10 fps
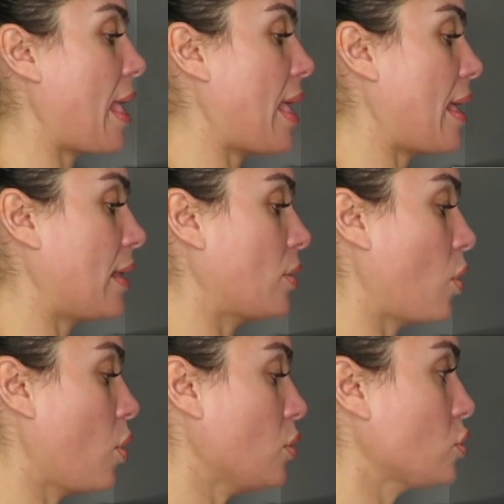And
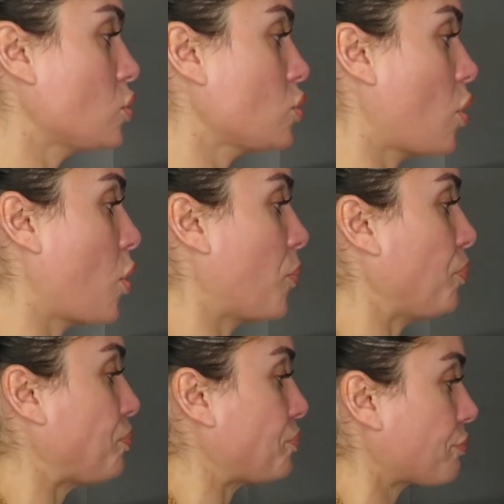
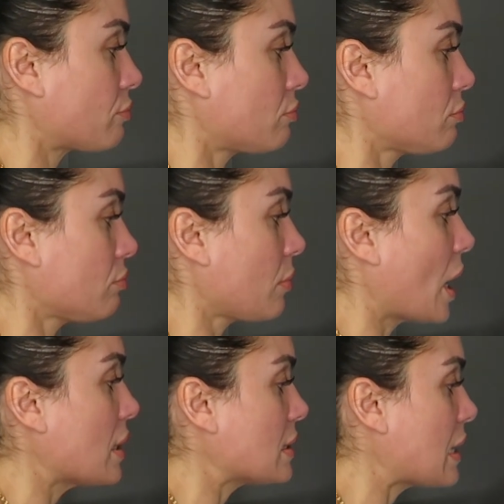also
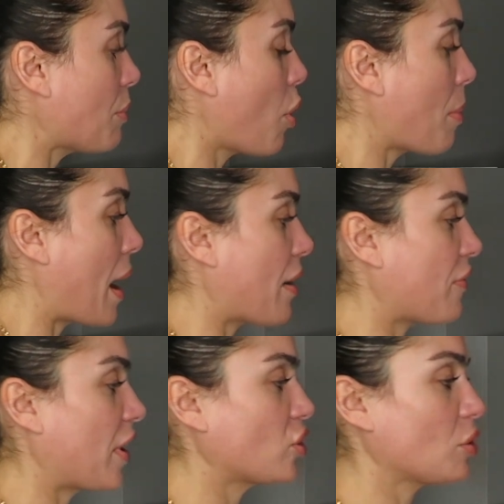some of my
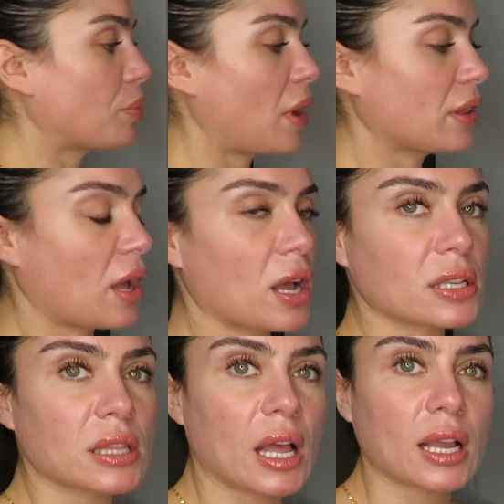facial
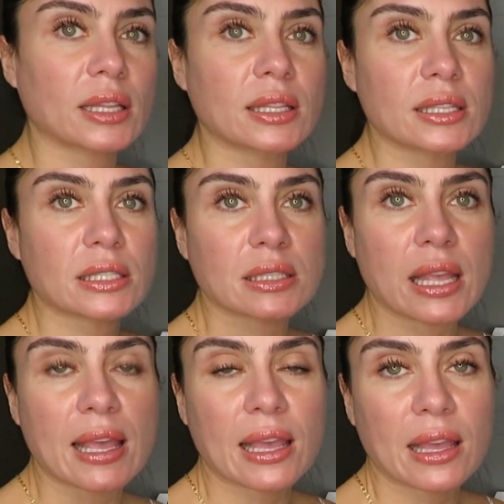products, like this
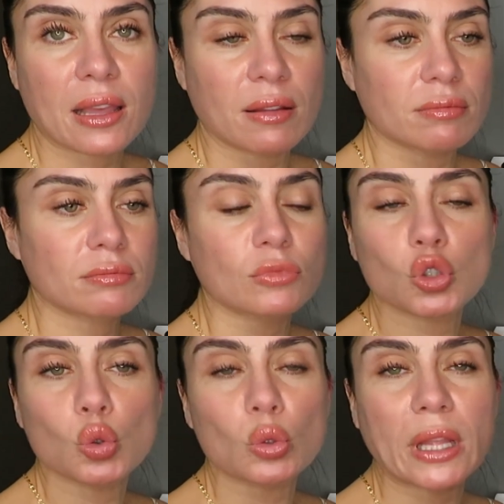
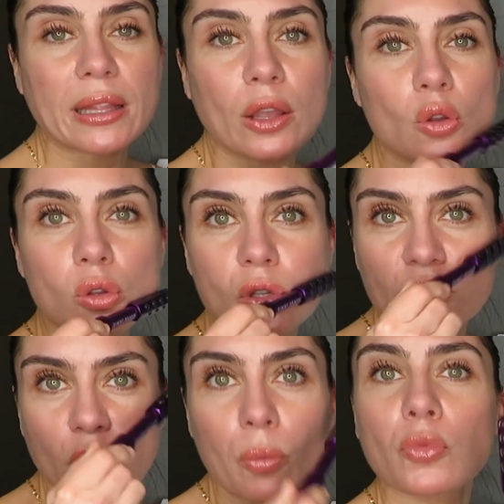tool that I
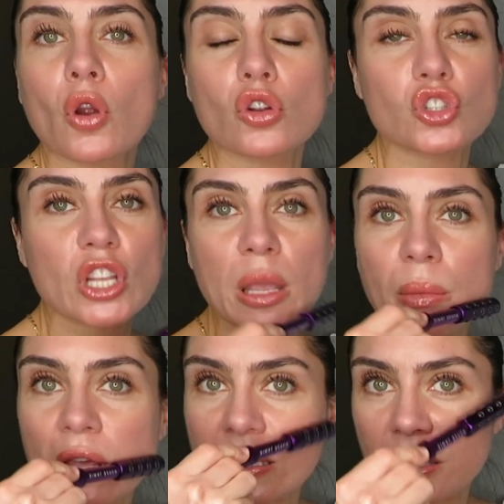use from Nurse
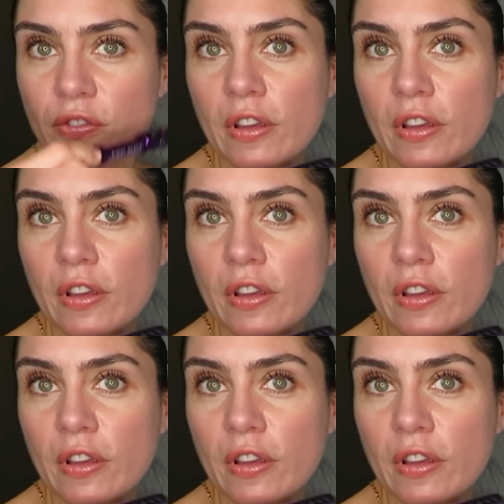Jamie, it's a